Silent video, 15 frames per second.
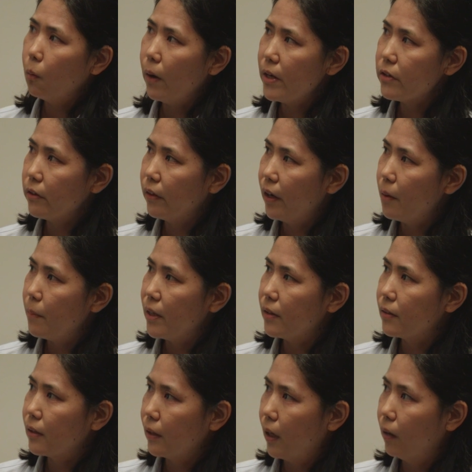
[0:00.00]
why should there be
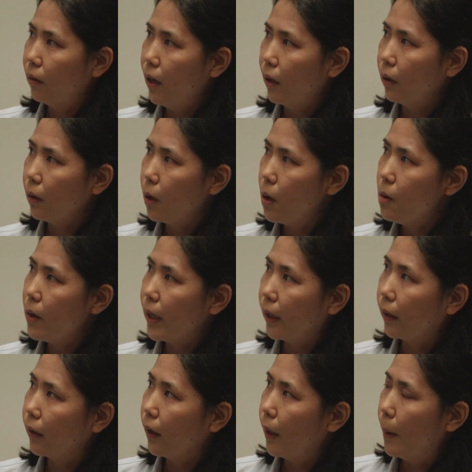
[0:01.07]
an
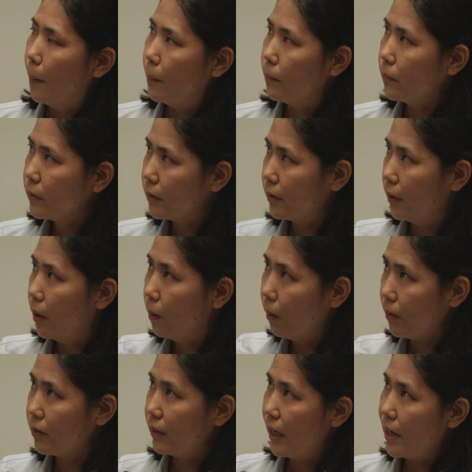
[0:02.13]
ongoing um, slow
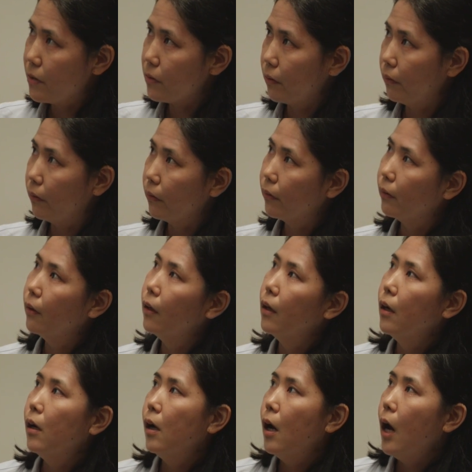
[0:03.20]
oscillations,
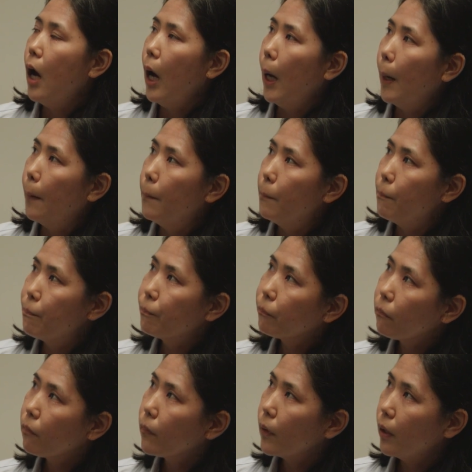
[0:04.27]
um,
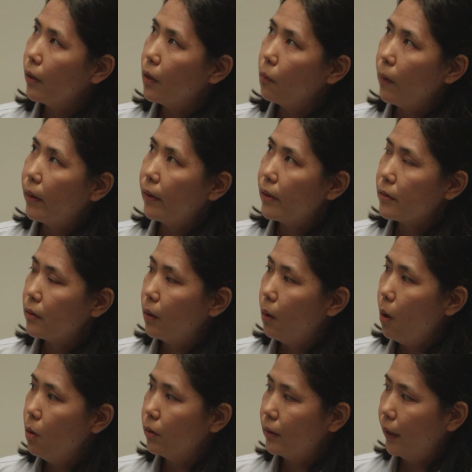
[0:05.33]
you know, when there's
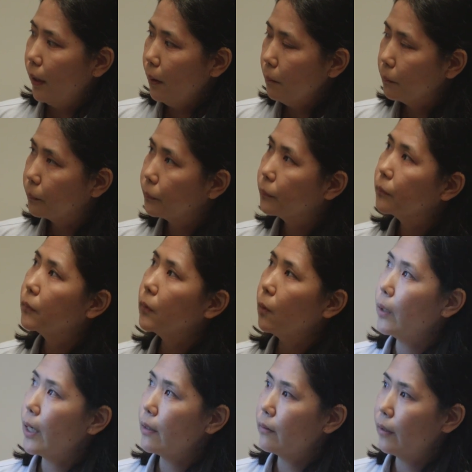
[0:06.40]
no odor?
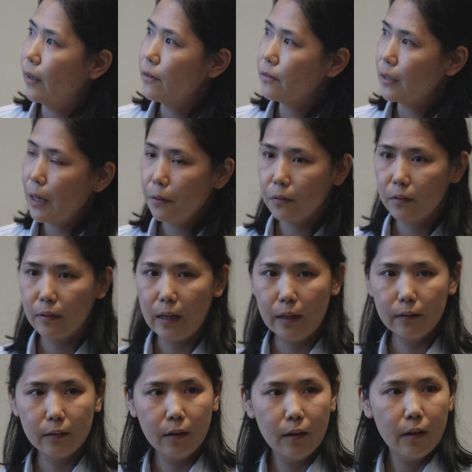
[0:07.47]
Well, it turns out
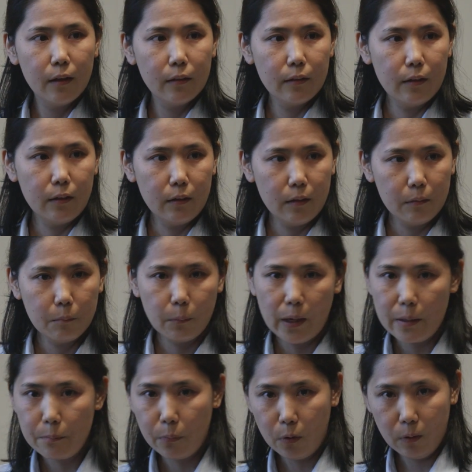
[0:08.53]
that the, the
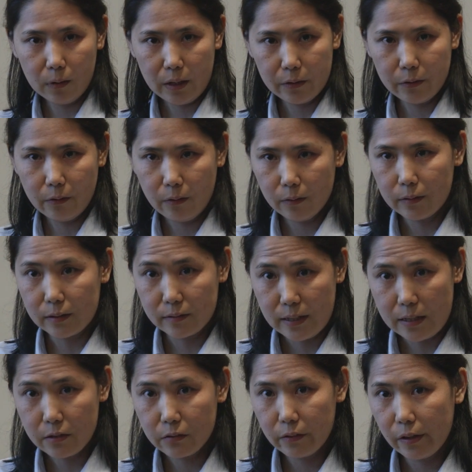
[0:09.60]
bipolar neuron, the
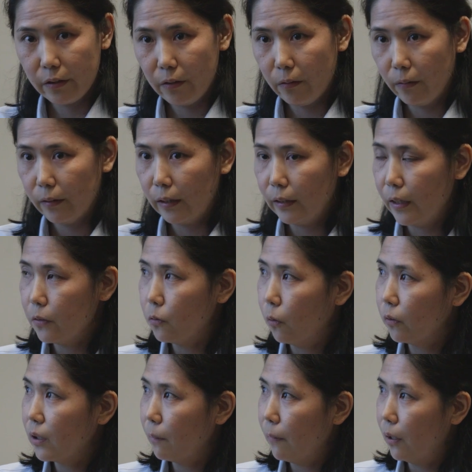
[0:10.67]
sensory neuron that I
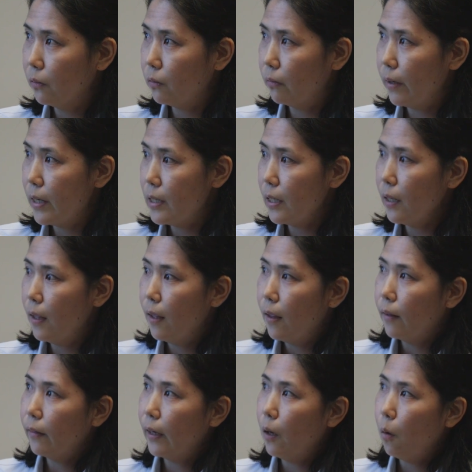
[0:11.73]
talked about already,
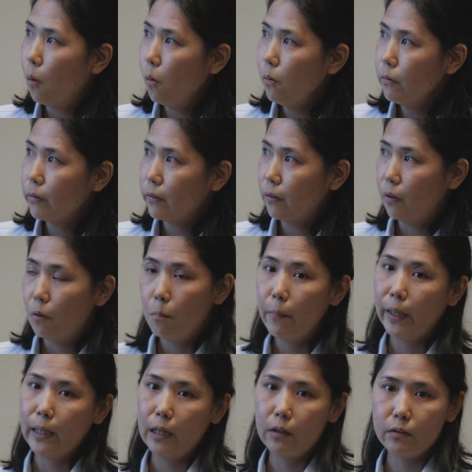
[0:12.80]
they're also
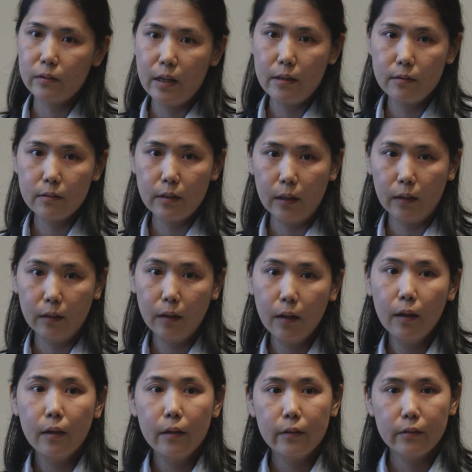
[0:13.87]
mechanosensing.
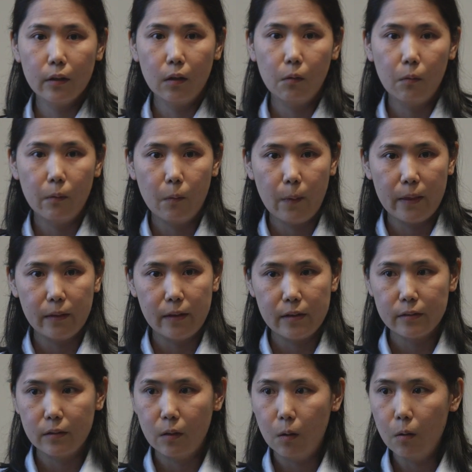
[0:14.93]
So when there
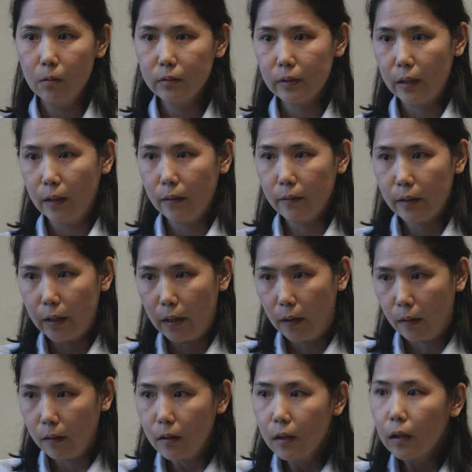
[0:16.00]
is no odor,
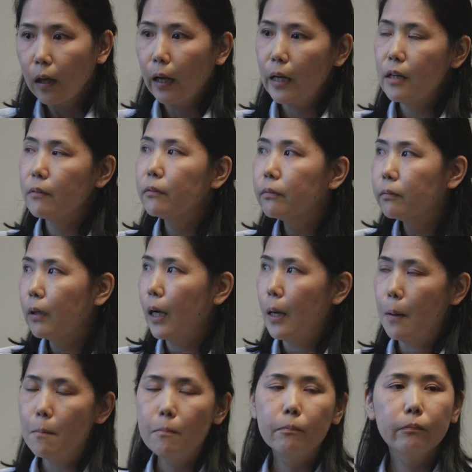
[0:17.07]
they're kind of
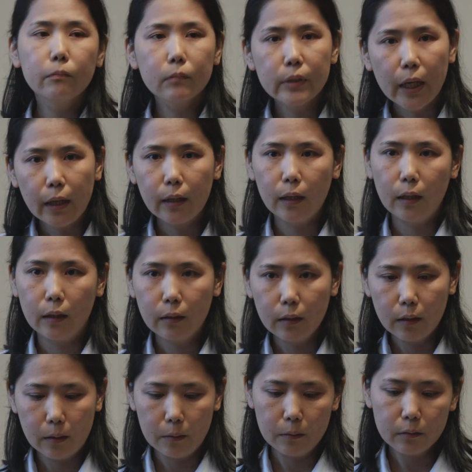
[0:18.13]
um,
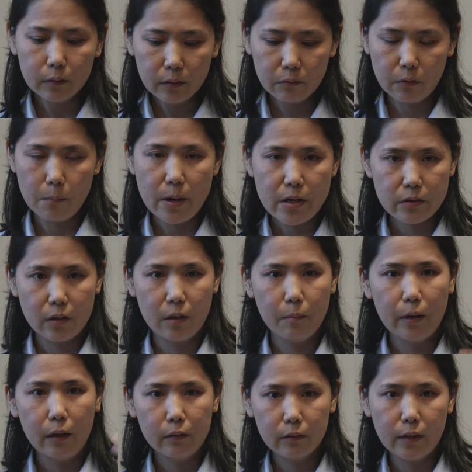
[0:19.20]
taking uh, information
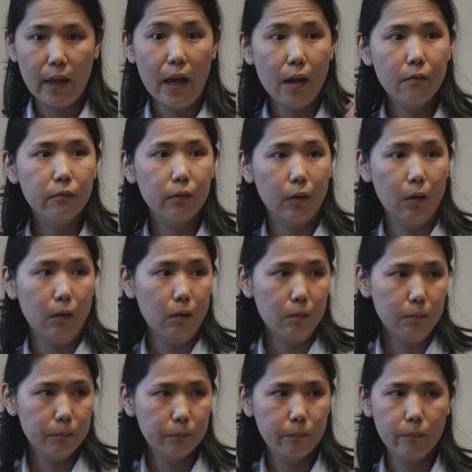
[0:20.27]
about
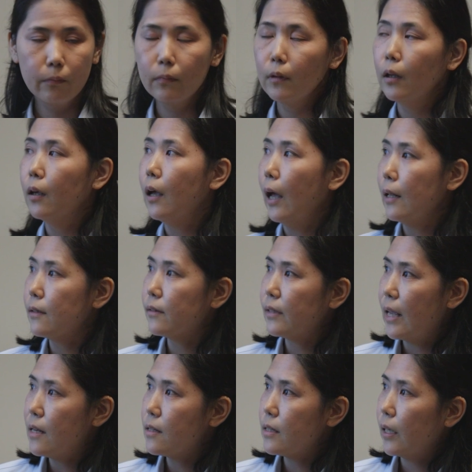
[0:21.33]
airflow and
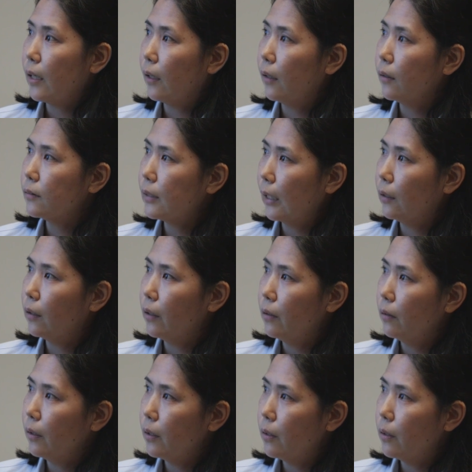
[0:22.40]
sending subtle,